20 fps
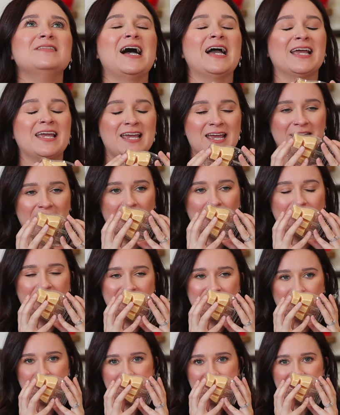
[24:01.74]
I cannot
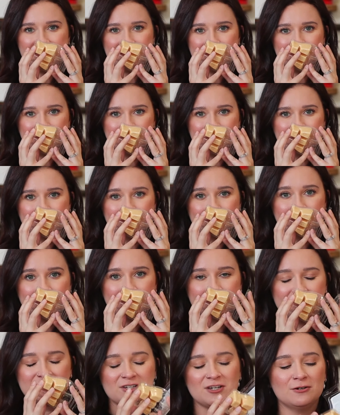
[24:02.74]
wait to warm this.
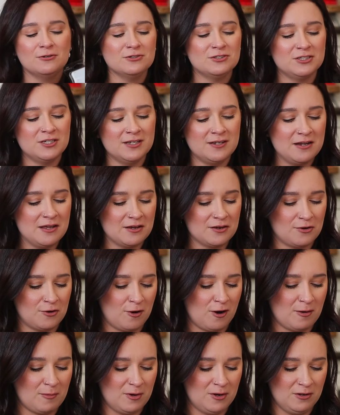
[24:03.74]
Toasted
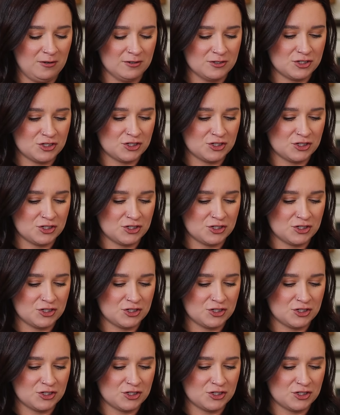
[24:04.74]
caramel